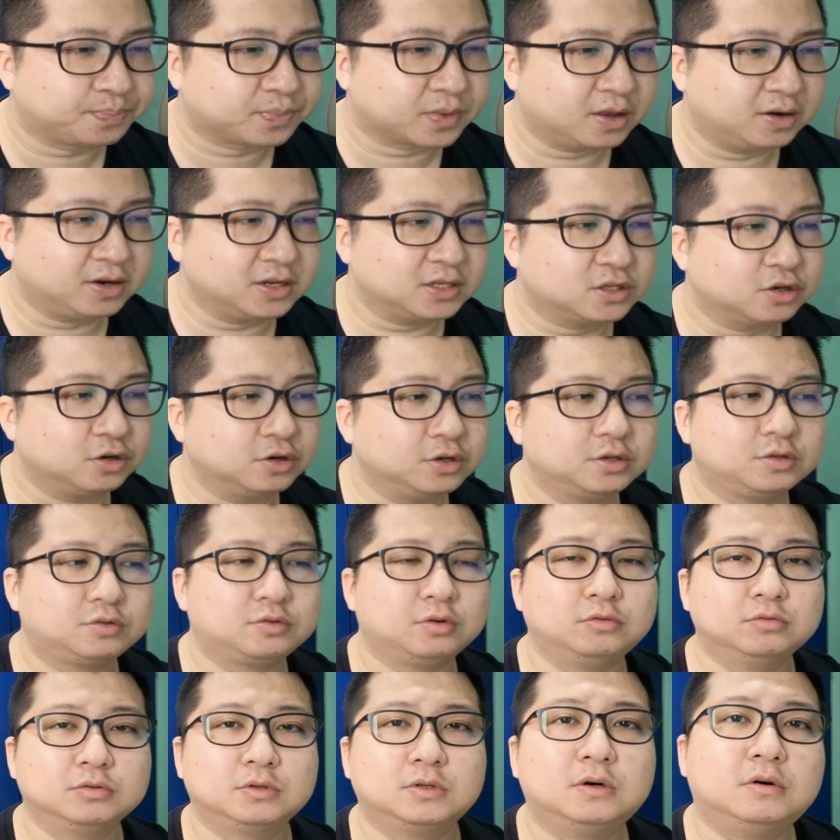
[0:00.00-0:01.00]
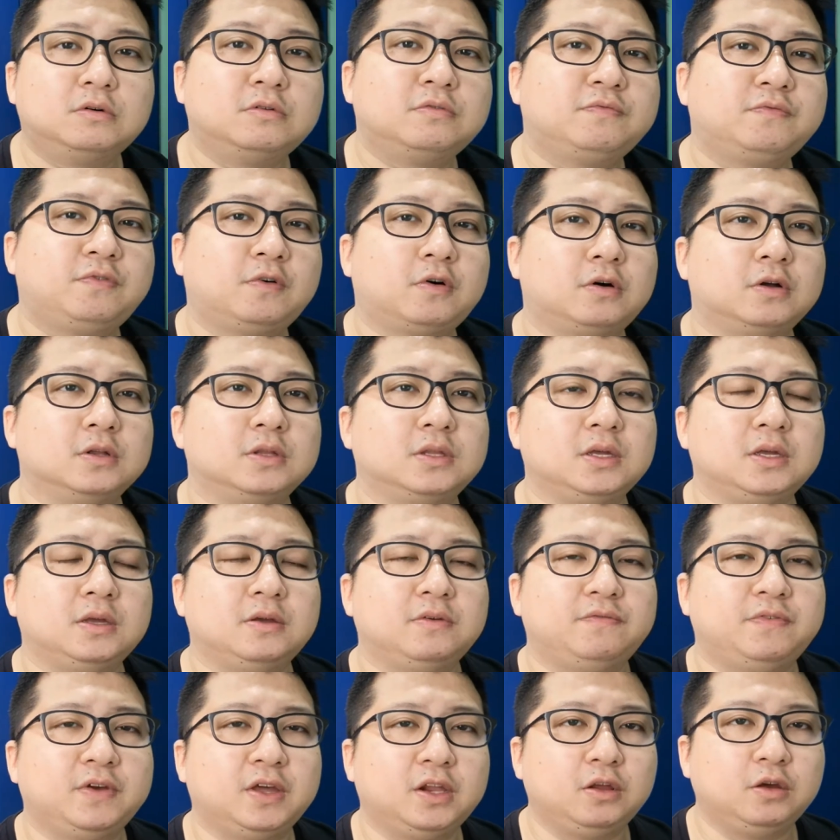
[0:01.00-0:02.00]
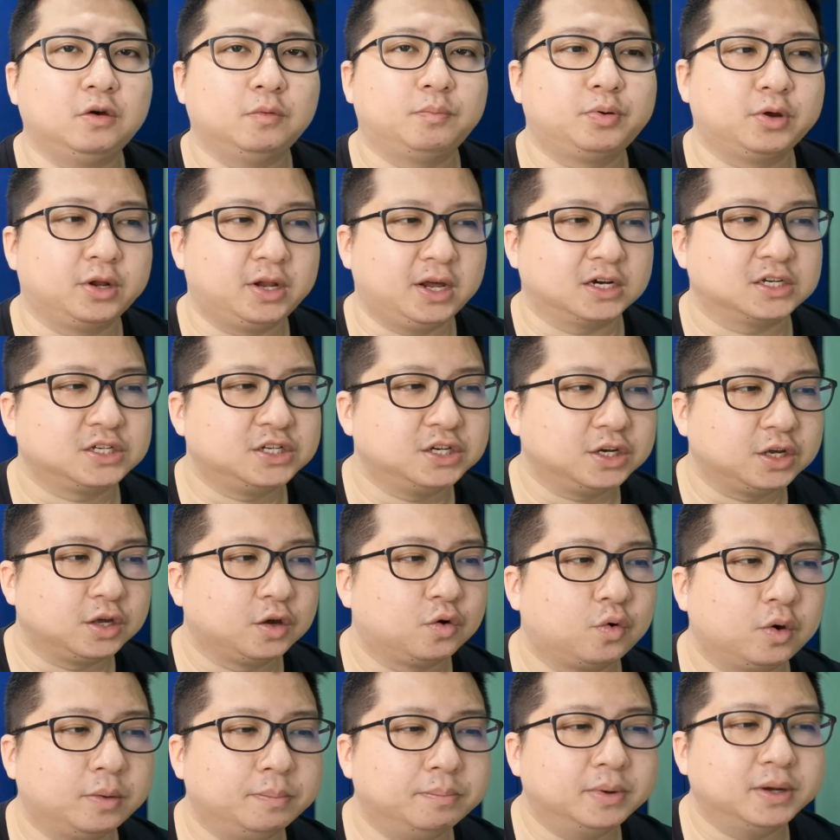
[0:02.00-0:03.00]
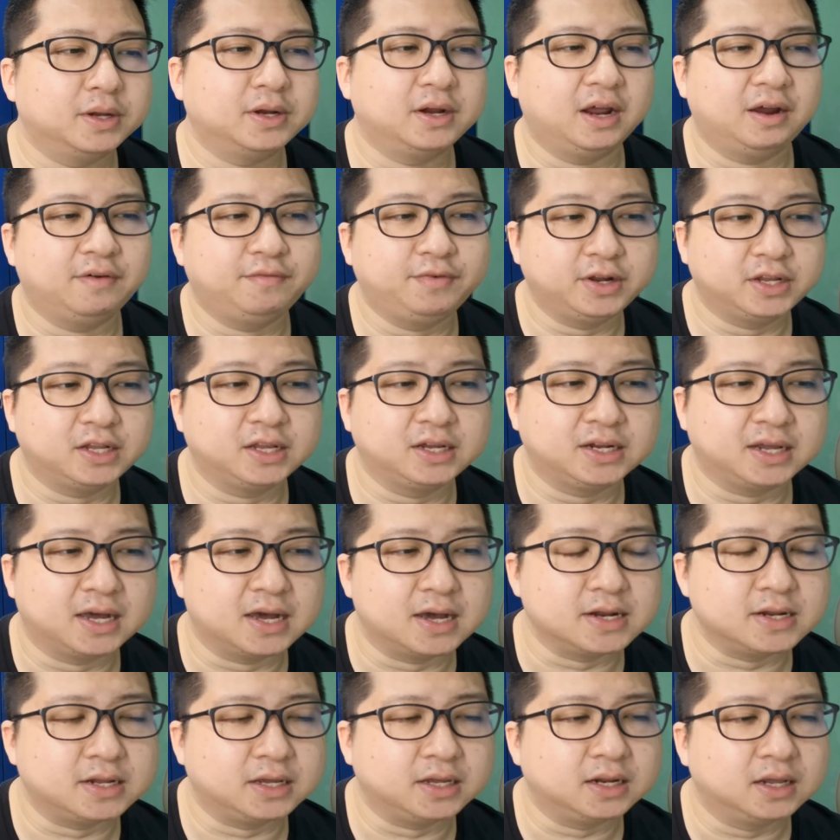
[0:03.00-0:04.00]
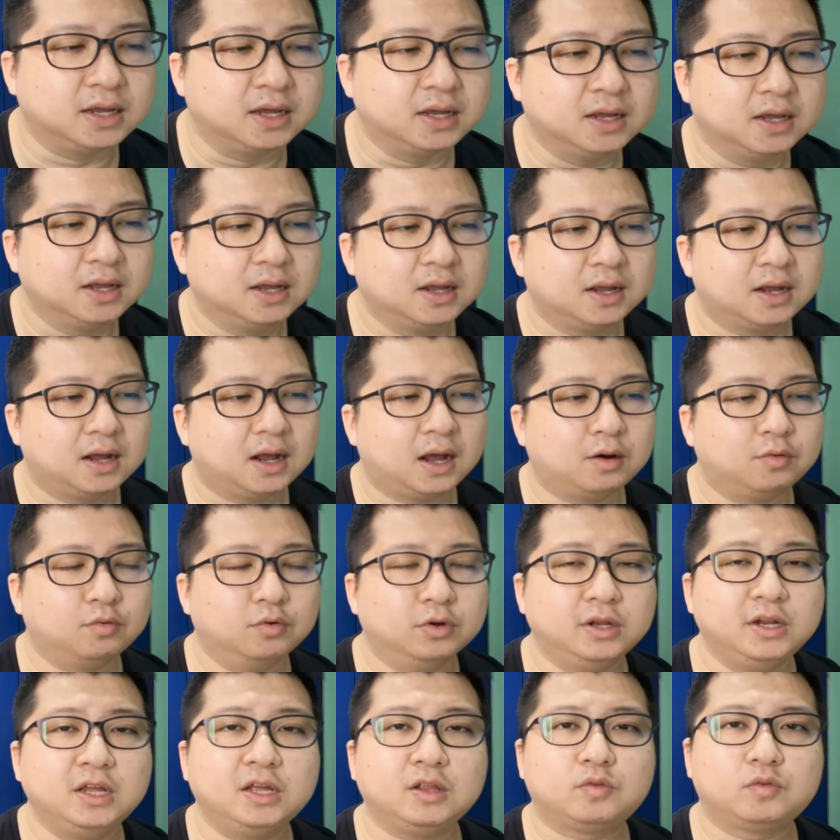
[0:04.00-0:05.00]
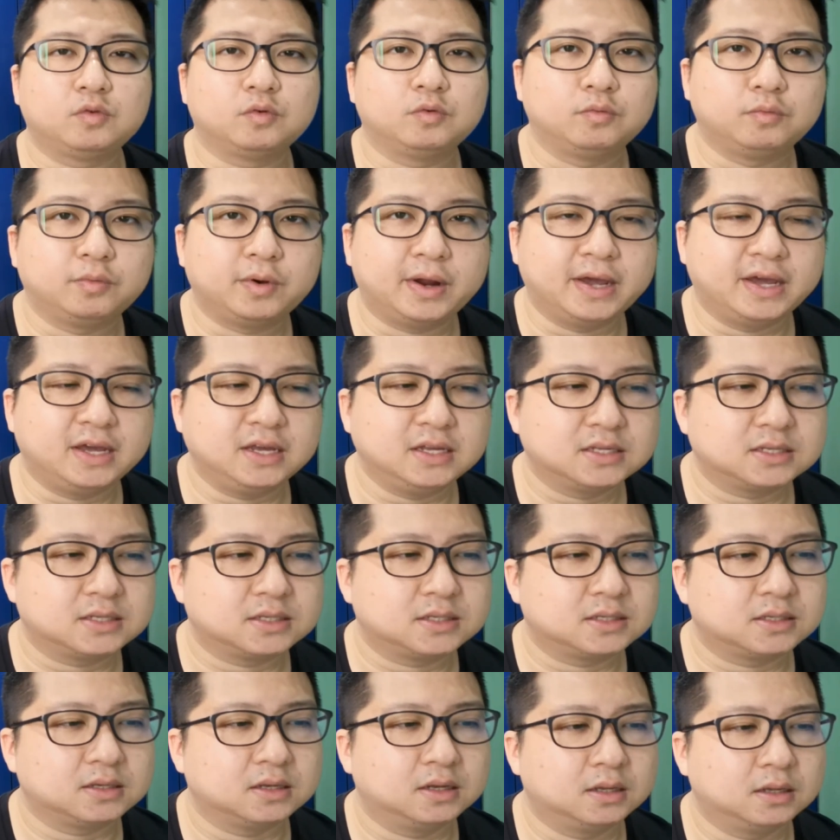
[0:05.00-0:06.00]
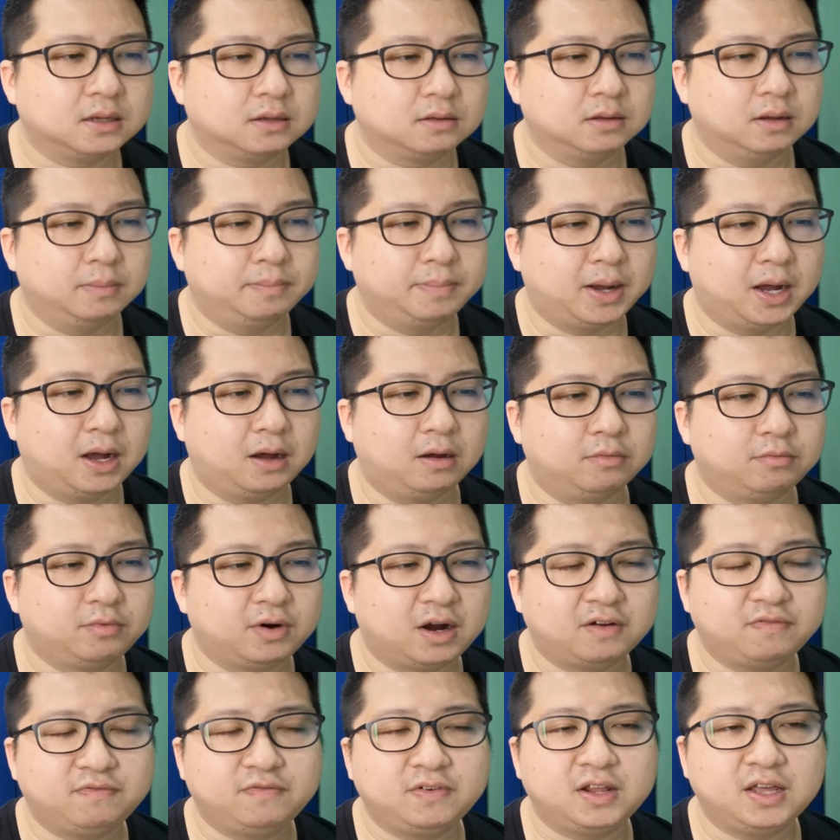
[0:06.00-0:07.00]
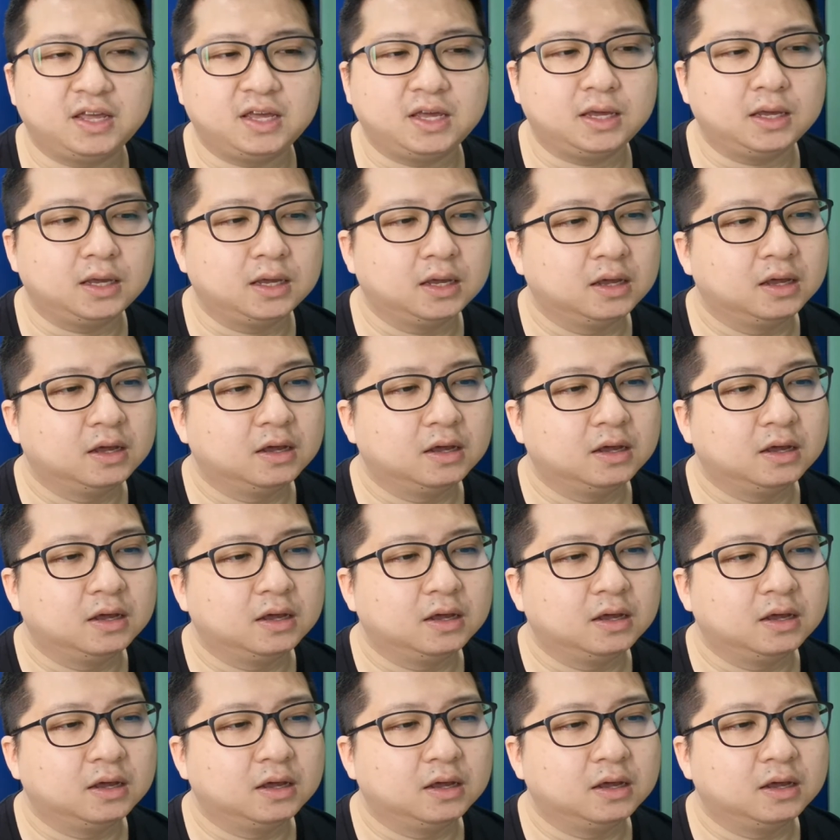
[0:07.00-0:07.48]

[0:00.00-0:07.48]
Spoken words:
Alright, so in total for the video production equipment, everything that I need, I would need to raise about roughly